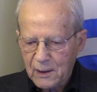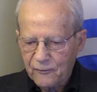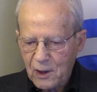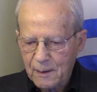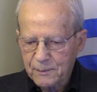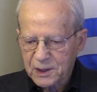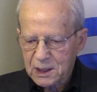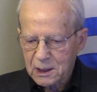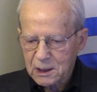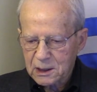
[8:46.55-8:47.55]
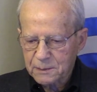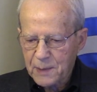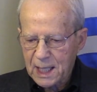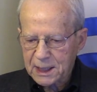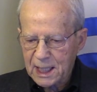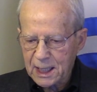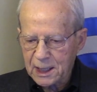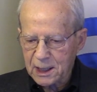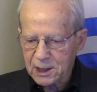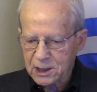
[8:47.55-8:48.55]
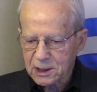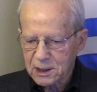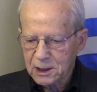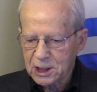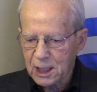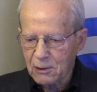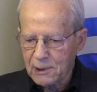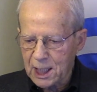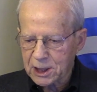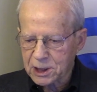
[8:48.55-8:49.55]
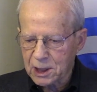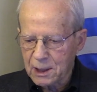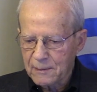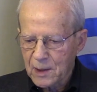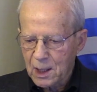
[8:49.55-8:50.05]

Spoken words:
from spontaneous generation,